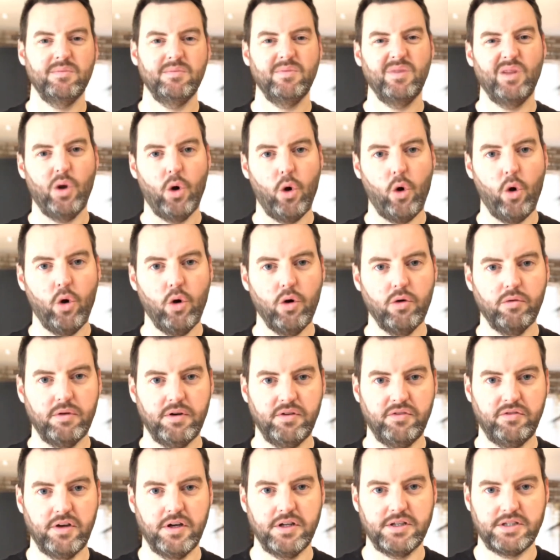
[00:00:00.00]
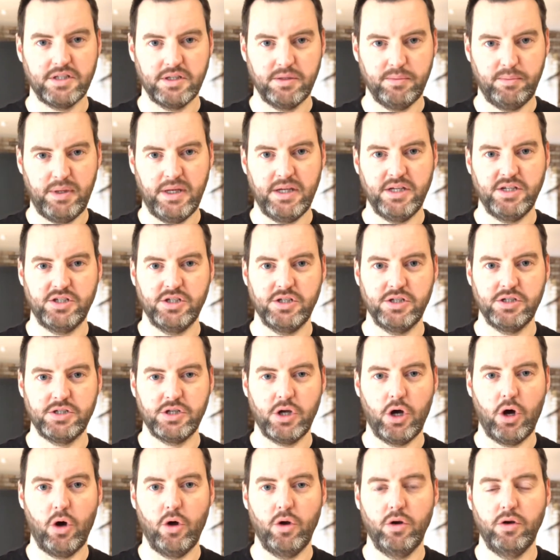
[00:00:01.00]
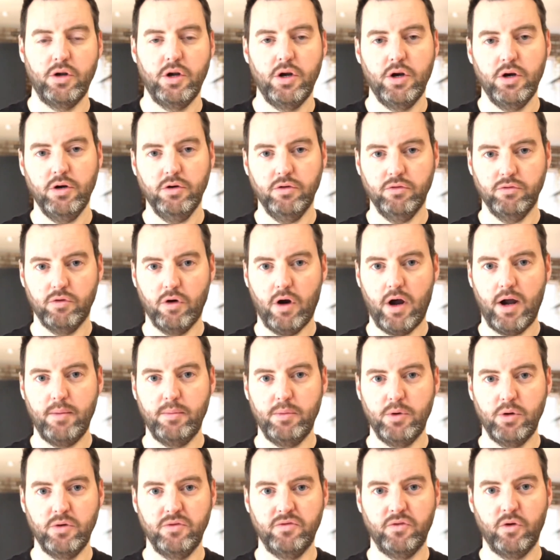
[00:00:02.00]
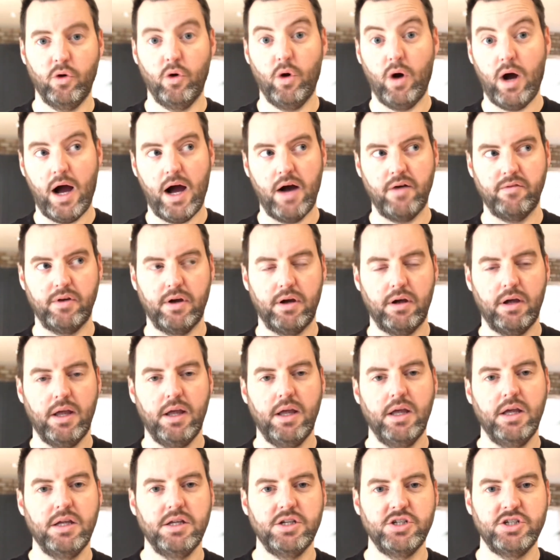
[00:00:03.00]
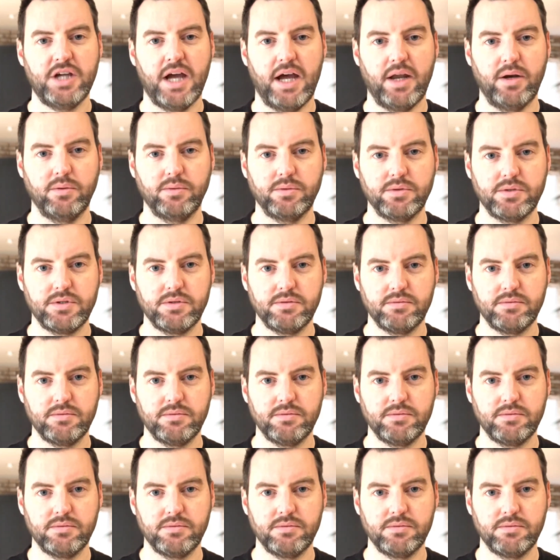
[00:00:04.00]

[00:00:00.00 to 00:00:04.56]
or refer to the pictures on Rightmove or other channels.